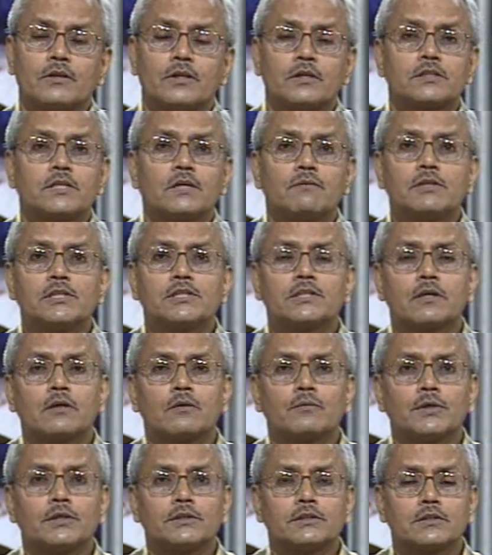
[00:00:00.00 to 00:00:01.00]
the civil
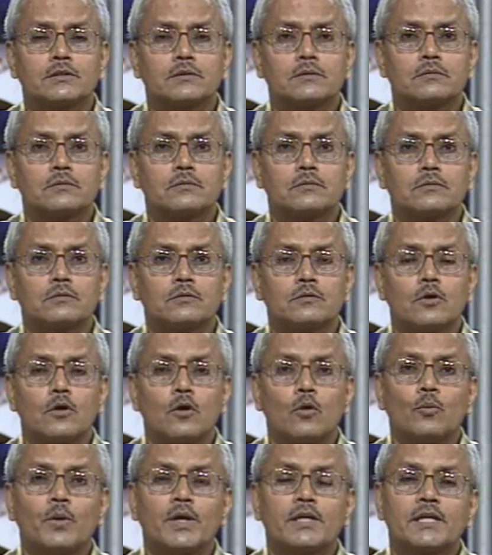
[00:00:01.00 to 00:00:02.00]
servants
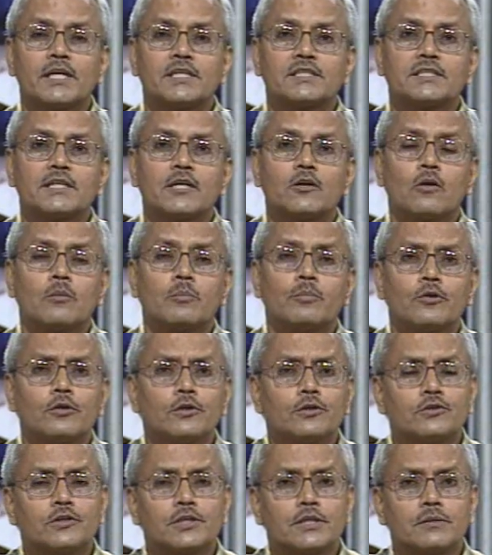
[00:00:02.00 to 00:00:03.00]
were tested on
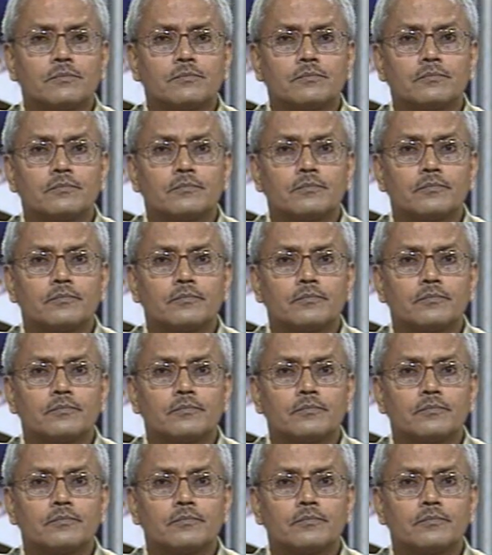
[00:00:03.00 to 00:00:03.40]
poetry.